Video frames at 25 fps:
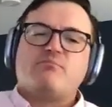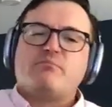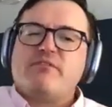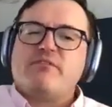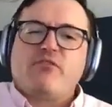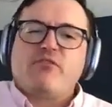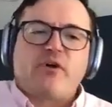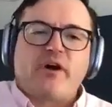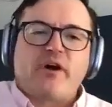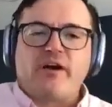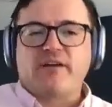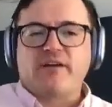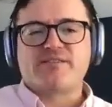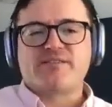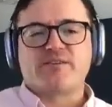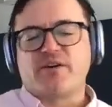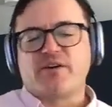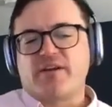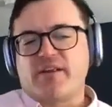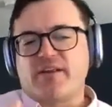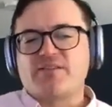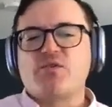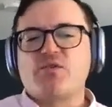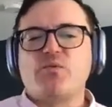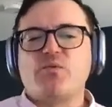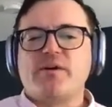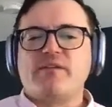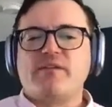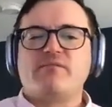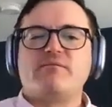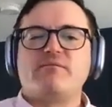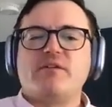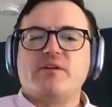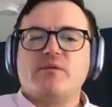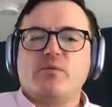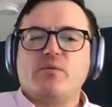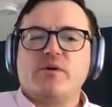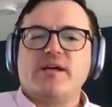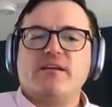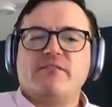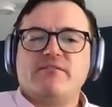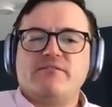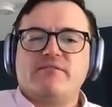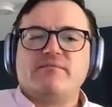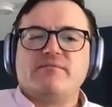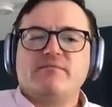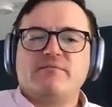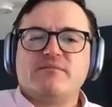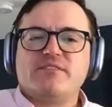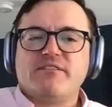before I started, that's who we've
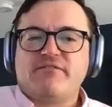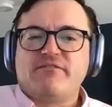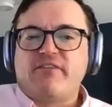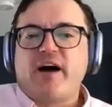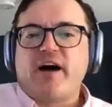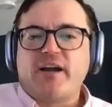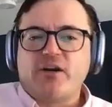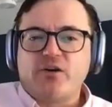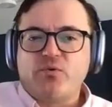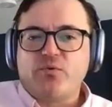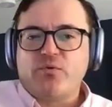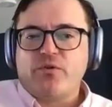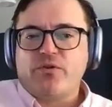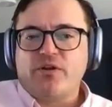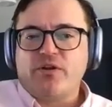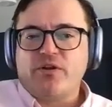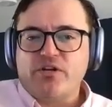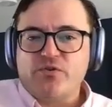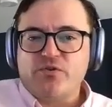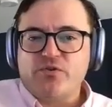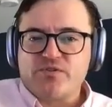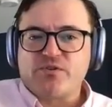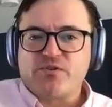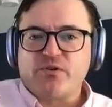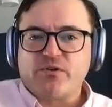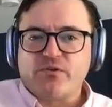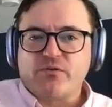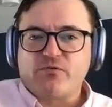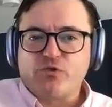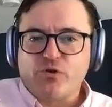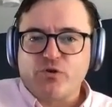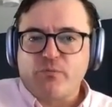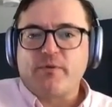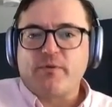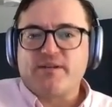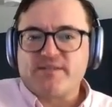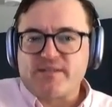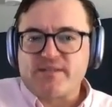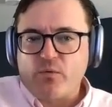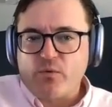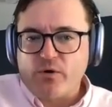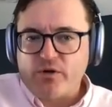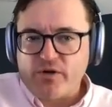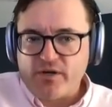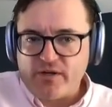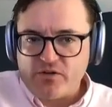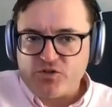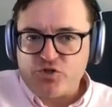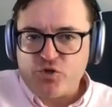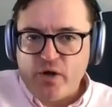defined who the user group is that we're
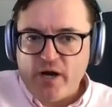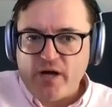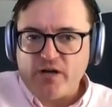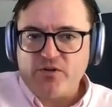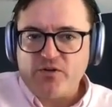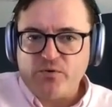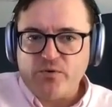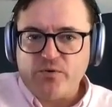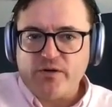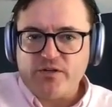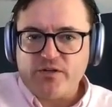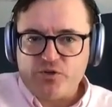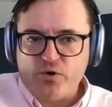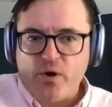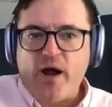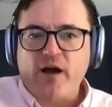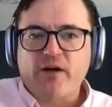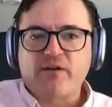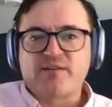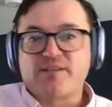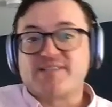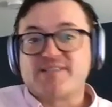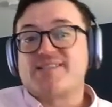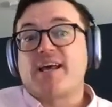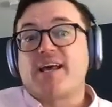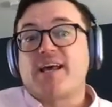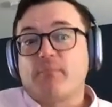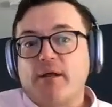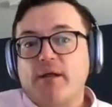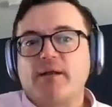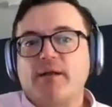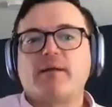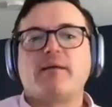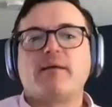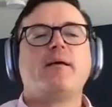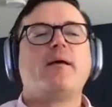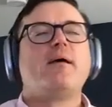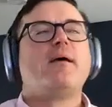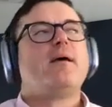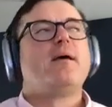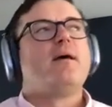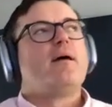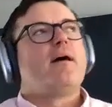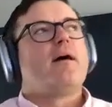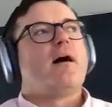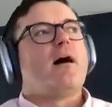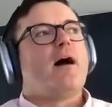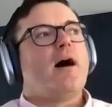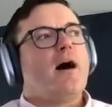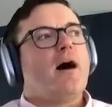going to try to attract, the segment.
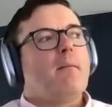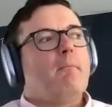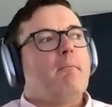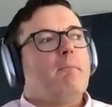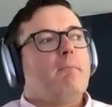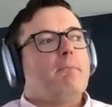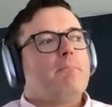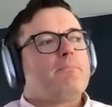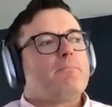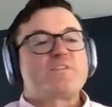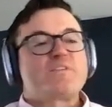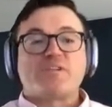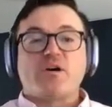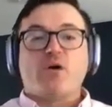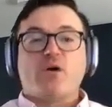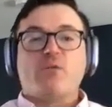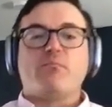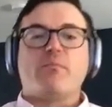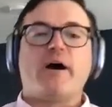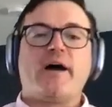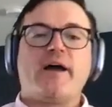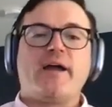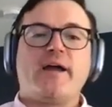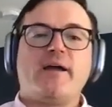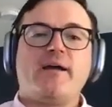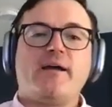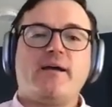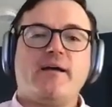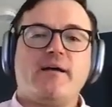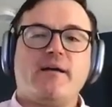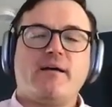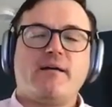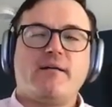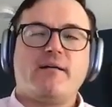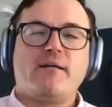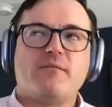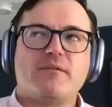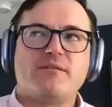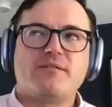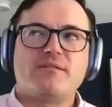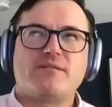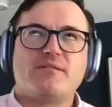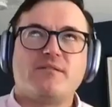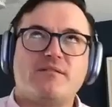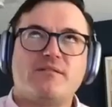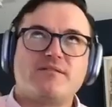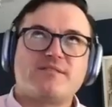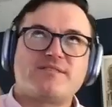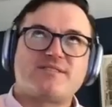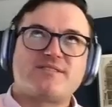So my
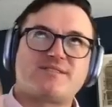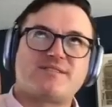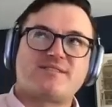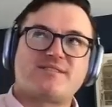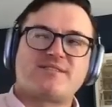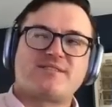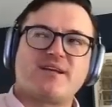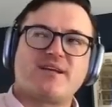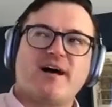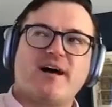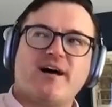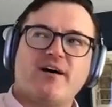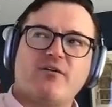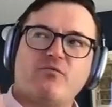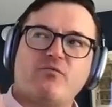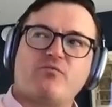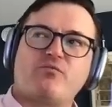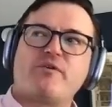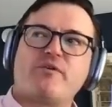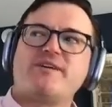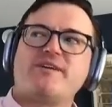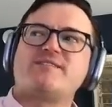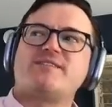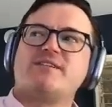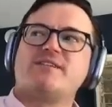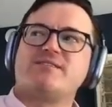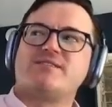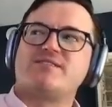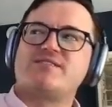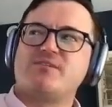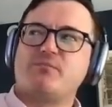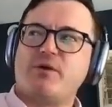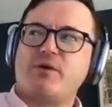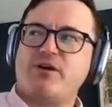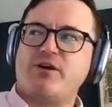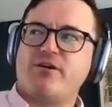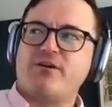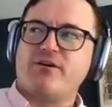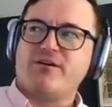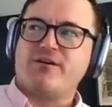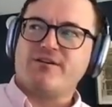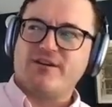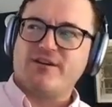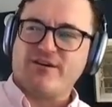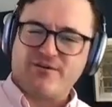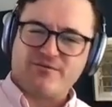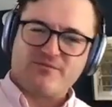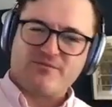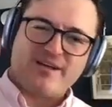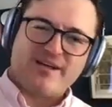recent
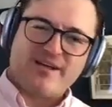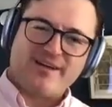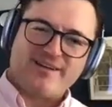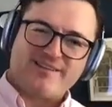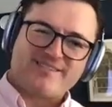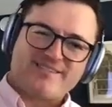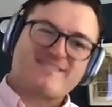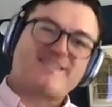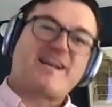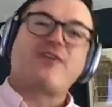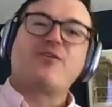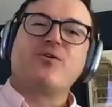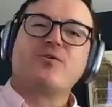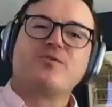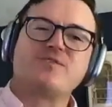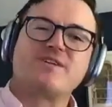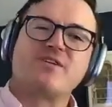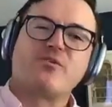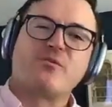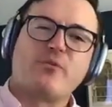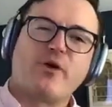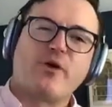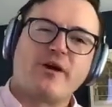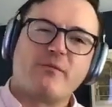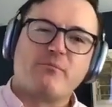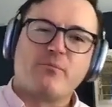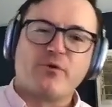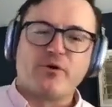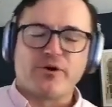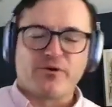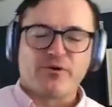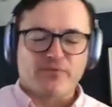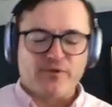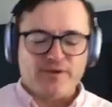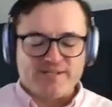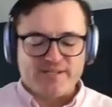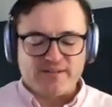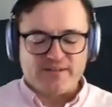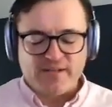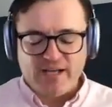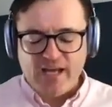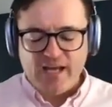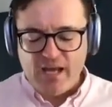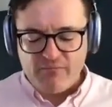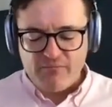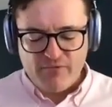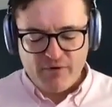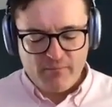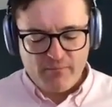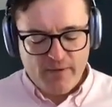superior, stakeholders that were brought on board recently
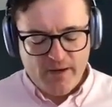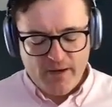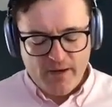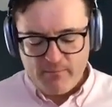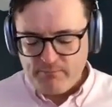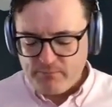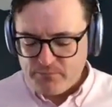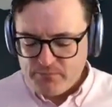came from